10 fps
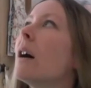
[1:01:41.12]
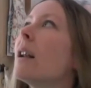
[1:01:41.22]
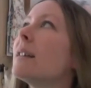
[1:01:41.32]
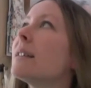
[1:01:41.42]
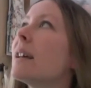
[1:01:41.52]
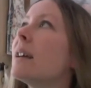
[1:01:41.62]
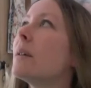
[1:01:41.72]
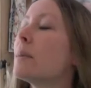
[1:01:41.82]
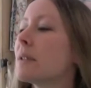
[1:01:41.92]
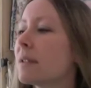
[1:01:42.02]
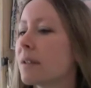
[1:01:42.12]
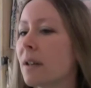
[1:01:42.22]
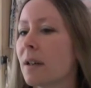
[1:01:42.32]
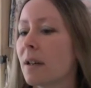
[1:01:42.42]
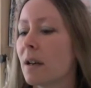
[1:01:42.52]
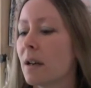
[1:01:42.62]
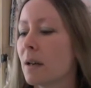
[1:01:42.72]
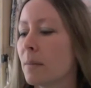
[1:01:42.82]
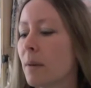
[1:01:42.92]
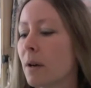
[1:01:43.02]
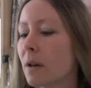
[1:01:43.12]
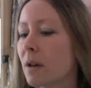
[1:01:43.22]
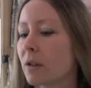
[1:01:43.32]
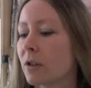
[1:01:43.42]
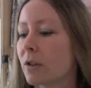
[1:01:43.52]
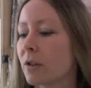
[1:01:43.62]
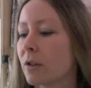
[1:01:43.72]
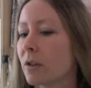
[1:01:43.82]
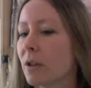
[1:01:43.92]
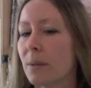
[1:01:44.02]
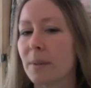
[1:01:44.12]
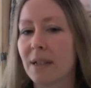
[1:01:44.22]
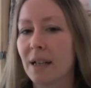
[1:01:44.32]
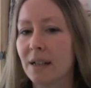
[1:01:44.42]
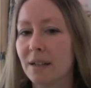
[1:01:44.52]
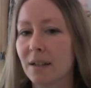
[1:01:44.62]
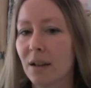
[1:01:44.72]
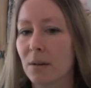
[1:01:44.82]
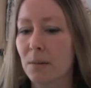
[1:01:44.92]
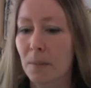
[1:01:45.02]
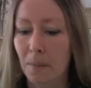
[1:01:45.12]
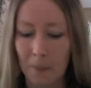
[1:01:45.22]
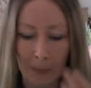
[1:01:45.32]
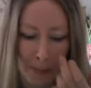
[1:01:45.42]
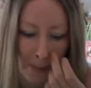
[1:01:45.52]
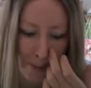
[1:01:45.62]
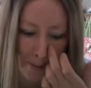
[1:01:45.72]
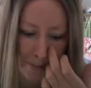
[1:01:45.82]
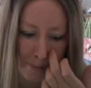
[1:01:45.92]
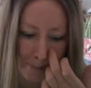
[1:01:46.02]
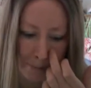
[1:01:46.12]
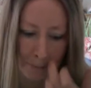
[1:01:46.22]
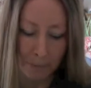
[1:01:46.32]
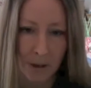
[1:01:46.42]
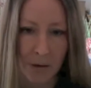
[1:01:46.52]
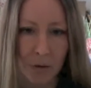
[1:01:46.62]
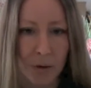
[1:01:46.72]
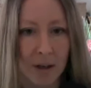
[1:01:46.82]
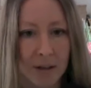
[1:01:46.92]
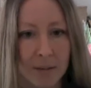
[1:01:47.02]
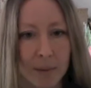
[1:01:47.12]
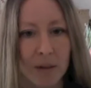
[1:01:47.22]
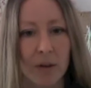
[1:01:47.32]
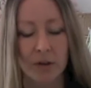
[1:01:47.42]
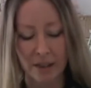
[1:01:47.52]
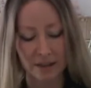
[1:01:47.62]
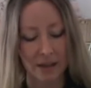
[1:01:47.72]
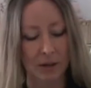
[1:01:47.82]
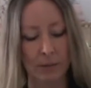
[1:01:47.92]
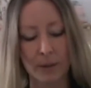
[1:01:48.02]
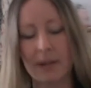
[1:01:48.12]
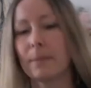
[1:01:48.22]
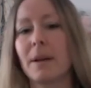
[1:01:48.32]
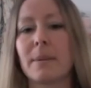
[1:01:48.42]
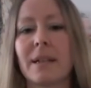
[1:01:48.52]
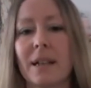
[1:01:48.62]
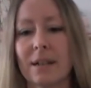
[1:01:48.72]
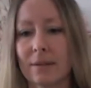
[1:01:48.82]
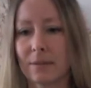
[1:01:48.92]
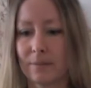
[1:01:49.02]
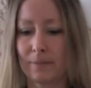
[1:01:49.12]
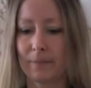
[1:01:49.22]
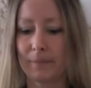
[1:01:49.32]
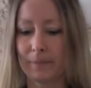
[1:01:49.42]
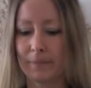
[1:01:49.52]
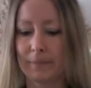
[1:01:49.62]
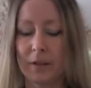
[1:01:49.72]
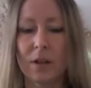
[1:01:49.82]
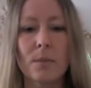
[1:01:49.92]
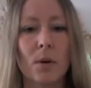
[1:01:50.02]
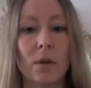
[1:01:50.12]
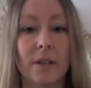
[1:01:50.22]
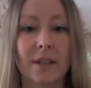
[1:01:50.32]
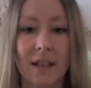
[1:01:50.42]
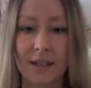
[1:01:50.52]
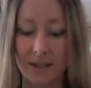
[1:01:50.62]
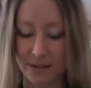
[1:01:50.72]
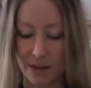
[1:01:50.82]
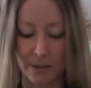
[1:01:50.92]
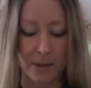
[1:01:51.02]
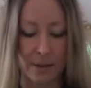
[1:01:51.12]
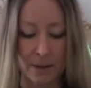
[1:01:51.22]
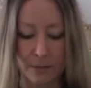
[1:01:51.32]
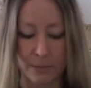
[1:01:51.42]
Let's say it was, gosh, could it be 10 years ago? I thought I hadn't been crocheting that long, but it might be 10. It's no more than 10 years ago anyways.